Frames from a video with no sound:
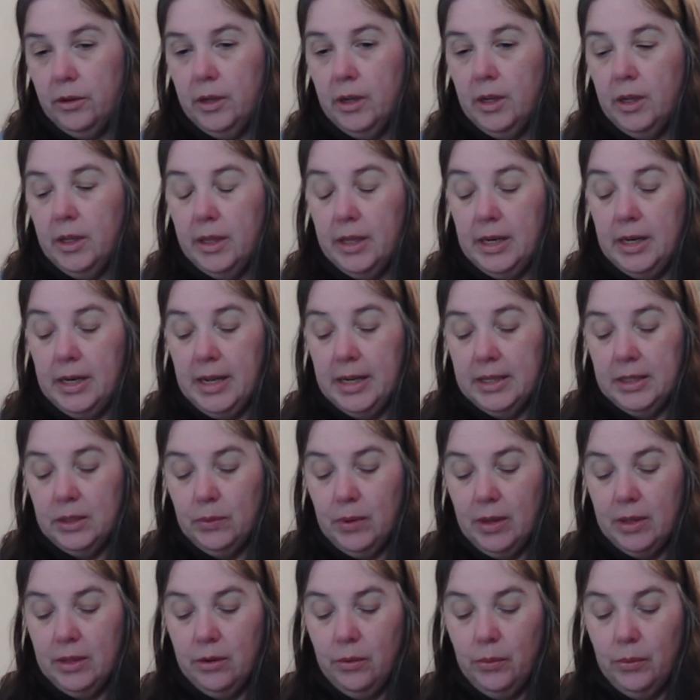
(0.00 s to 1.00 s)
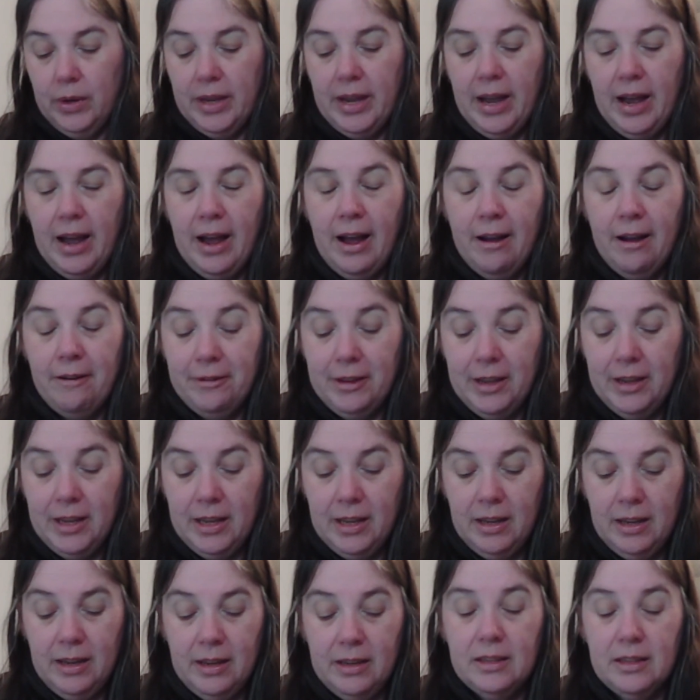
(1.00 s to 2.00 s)
The next one that we have
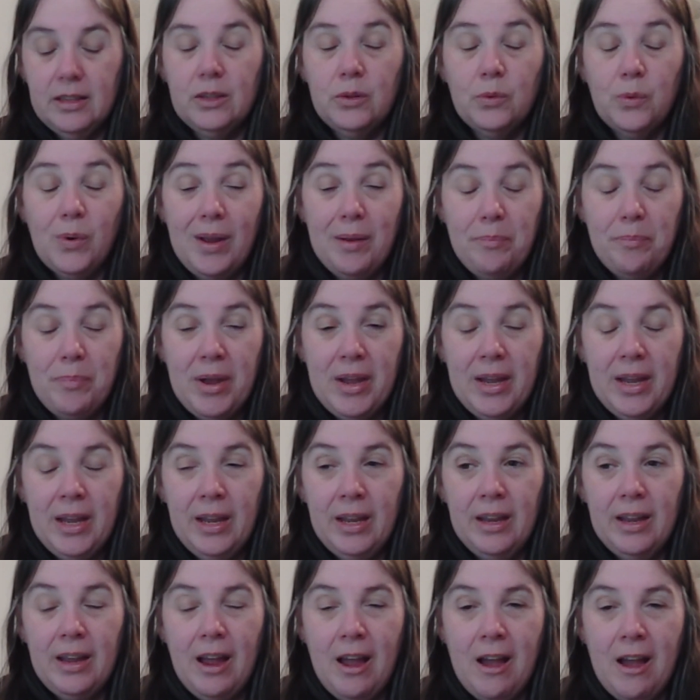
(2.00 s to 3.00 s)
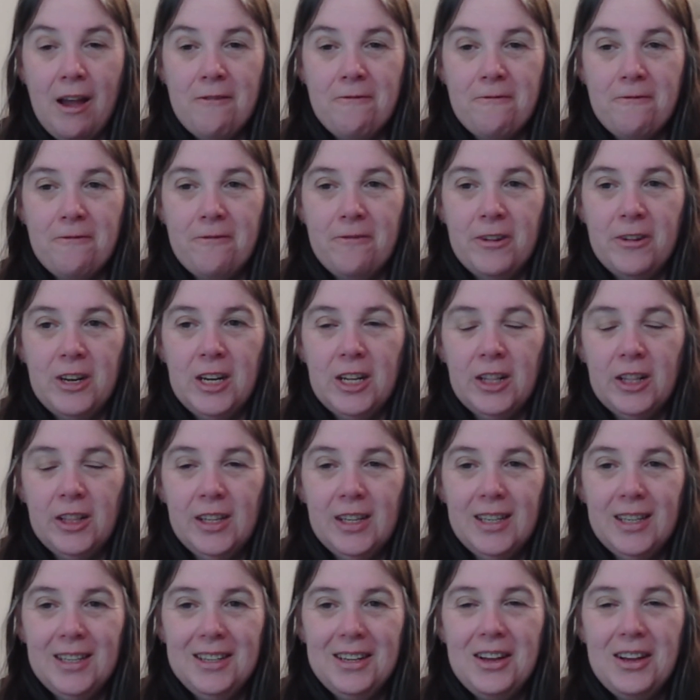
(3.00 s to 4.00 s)
is Sweet Pea and
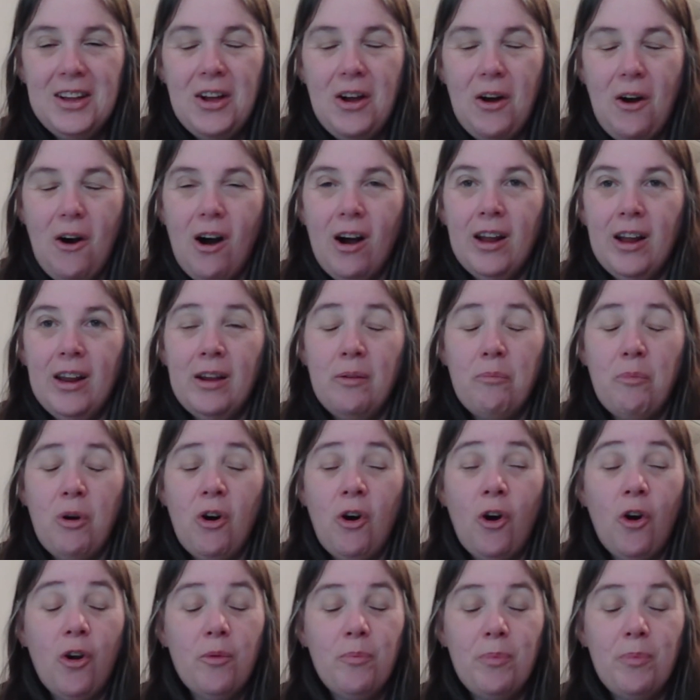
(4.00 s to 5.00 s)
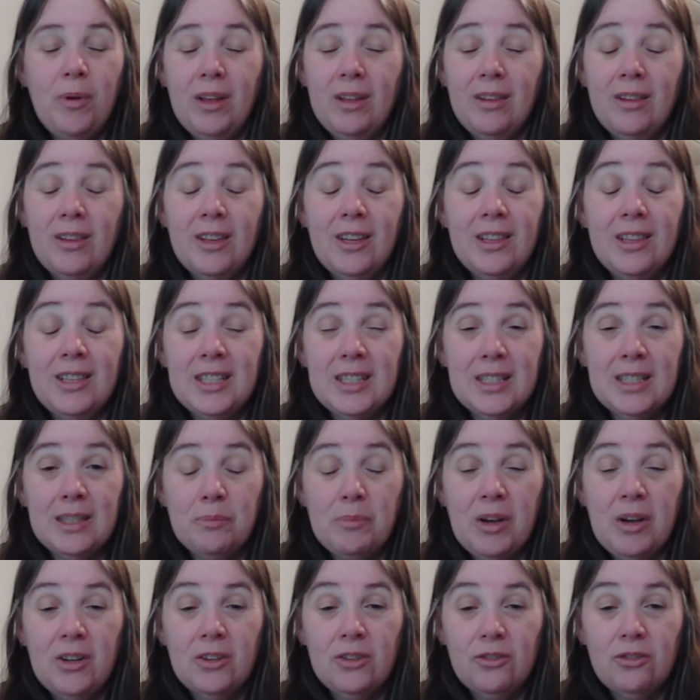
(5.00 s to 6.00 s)
Vanilla. I am hoping that this
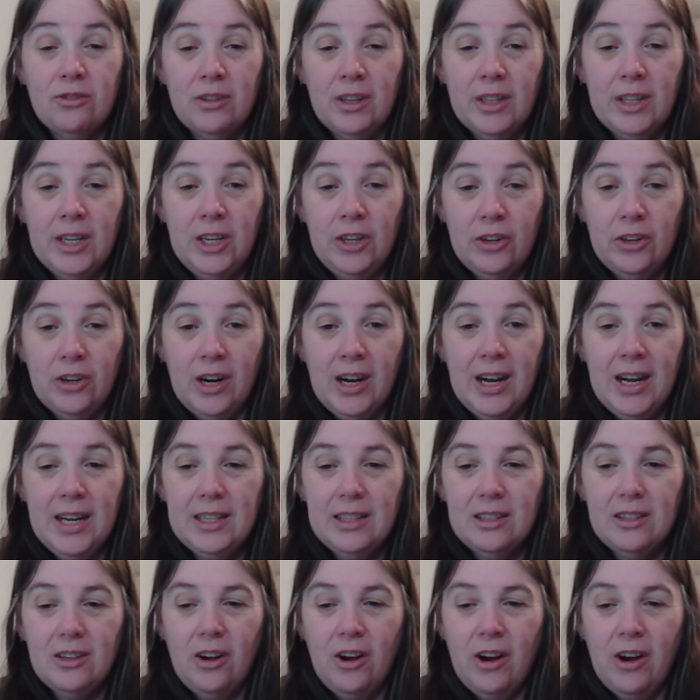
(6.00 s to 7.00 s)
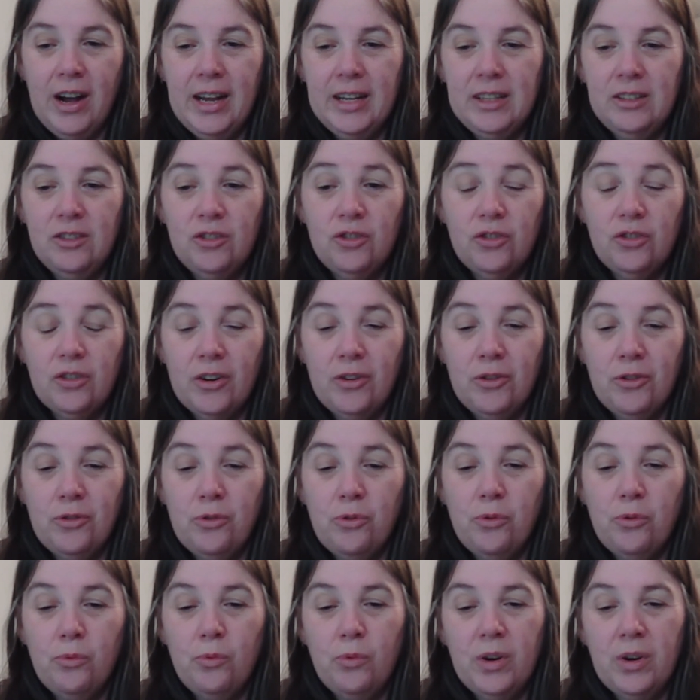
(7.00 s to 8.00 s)
smells really nice. I
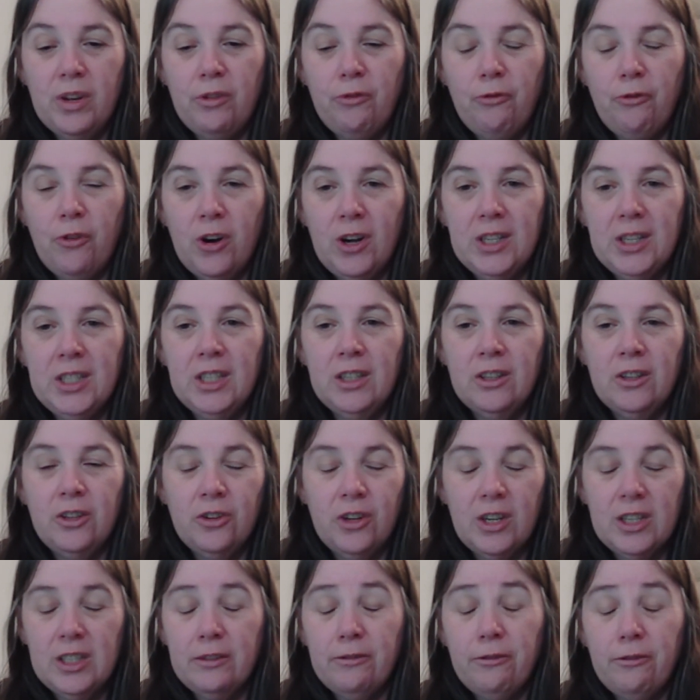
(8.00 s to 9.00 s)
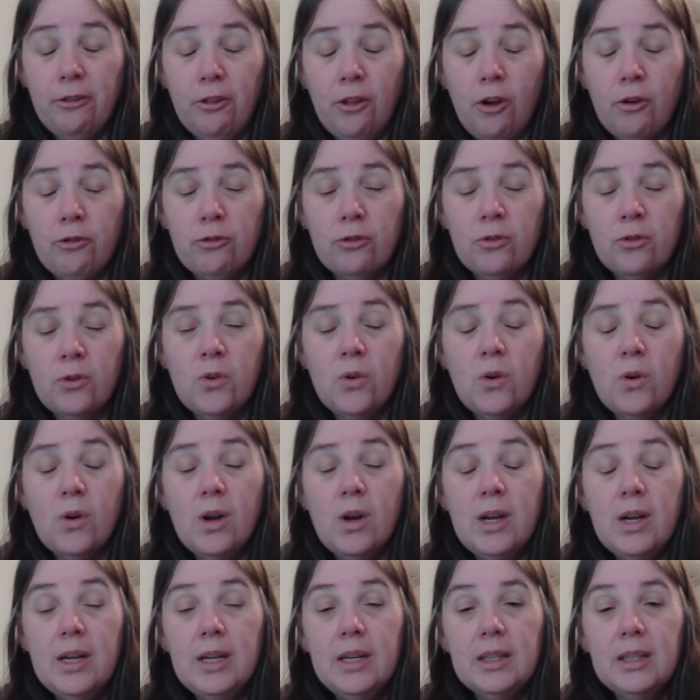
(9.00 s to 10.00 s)
struggle with finding a nice floral
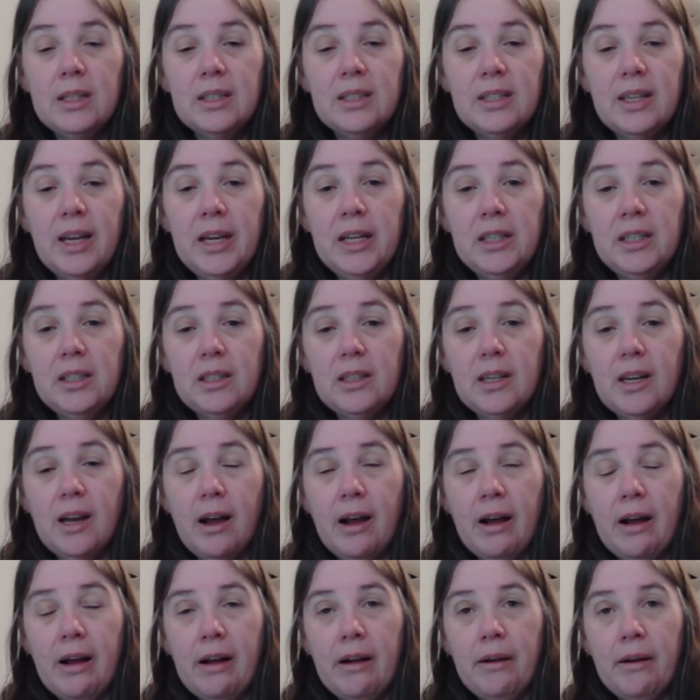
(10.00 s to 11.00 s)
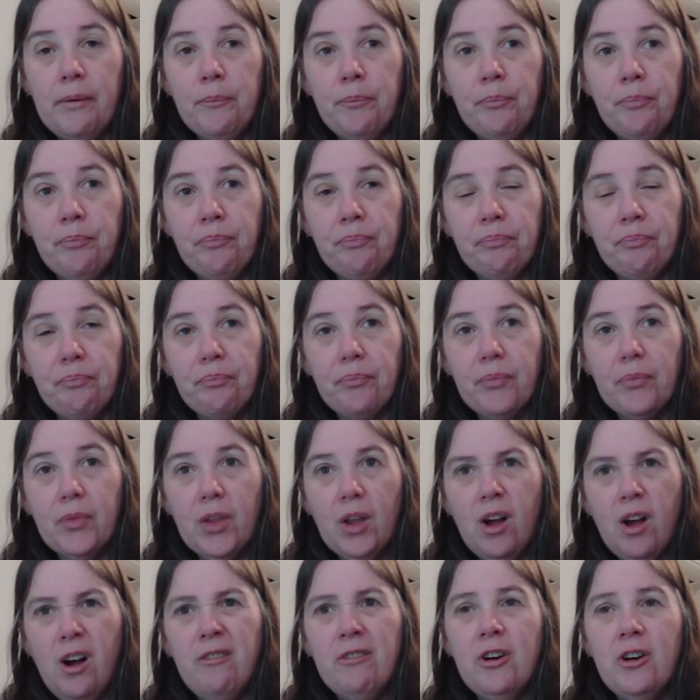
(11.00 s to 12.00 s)
scent.
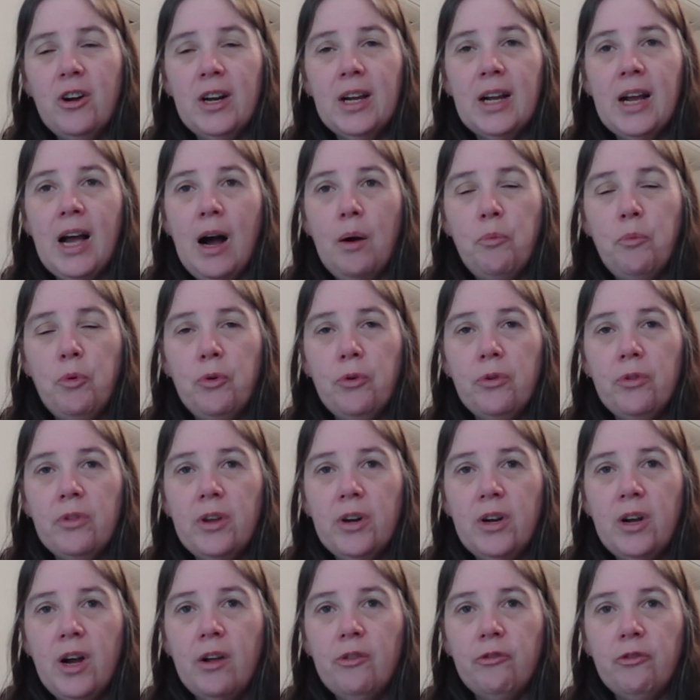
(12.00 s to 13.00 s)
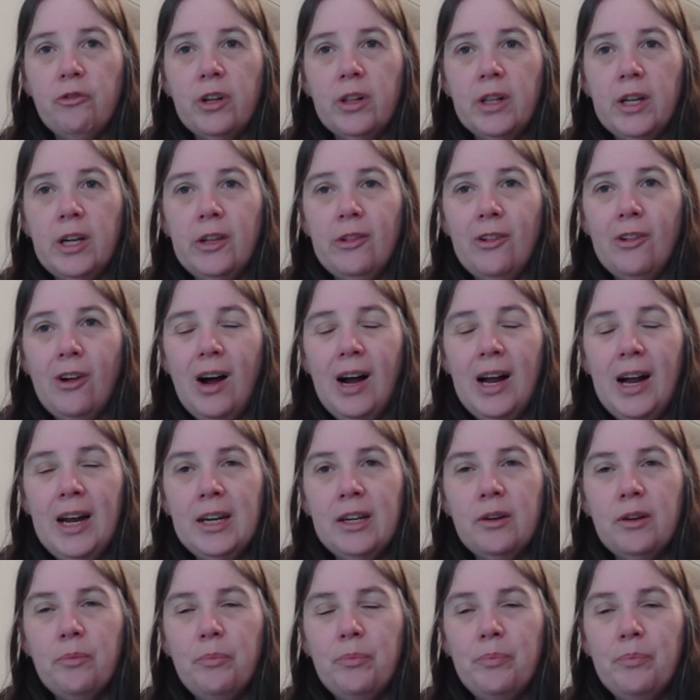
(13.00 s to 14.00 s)
I've got a couple that I really
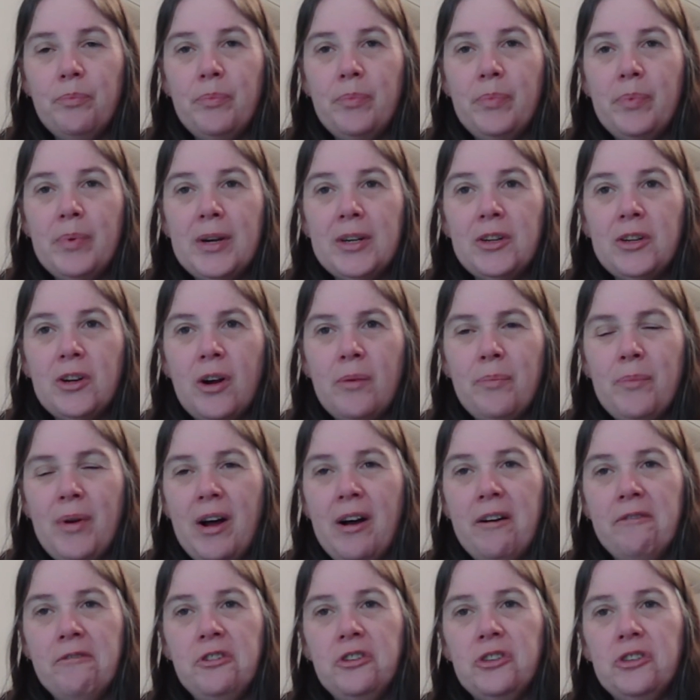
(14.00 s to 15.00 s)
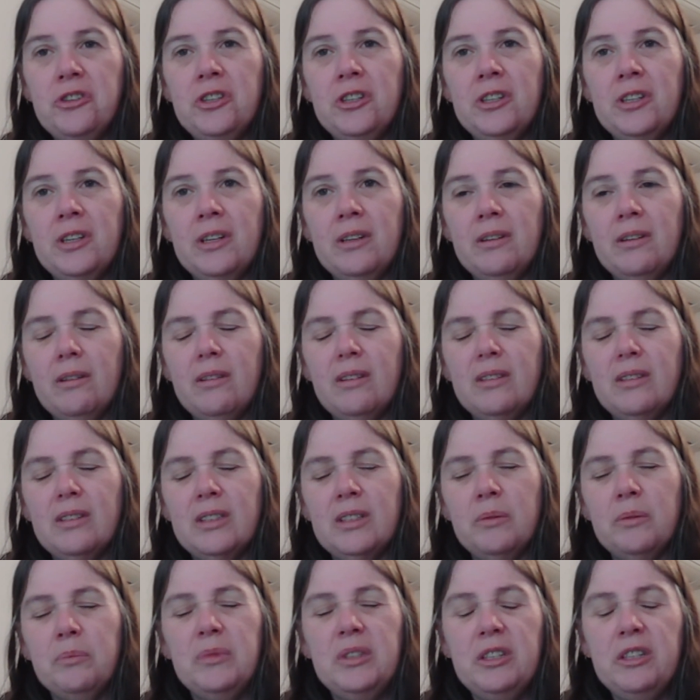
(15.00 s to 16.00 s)
like, but I'm after
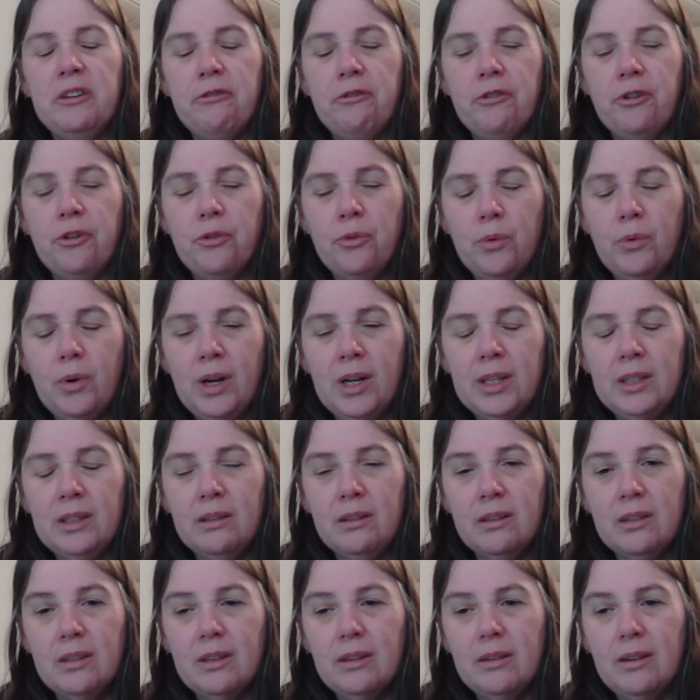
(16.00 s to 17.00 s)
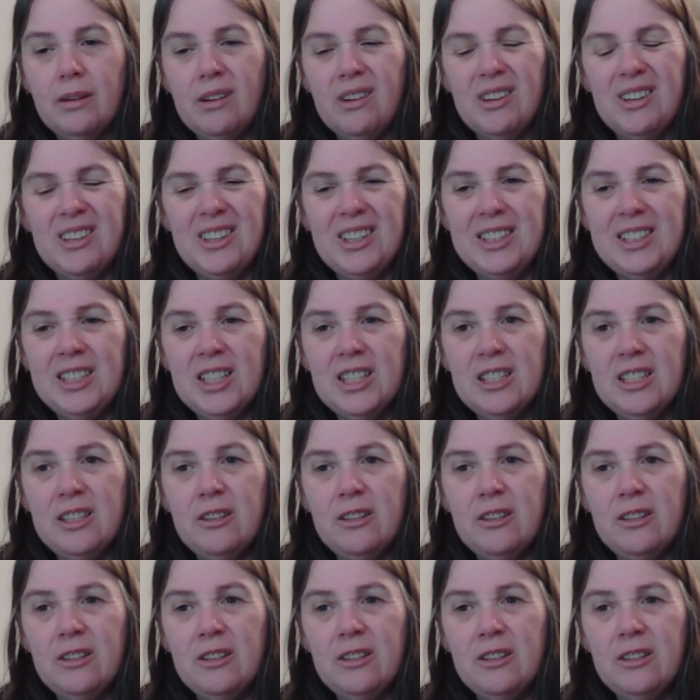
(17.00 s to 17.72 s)
some different ones. I just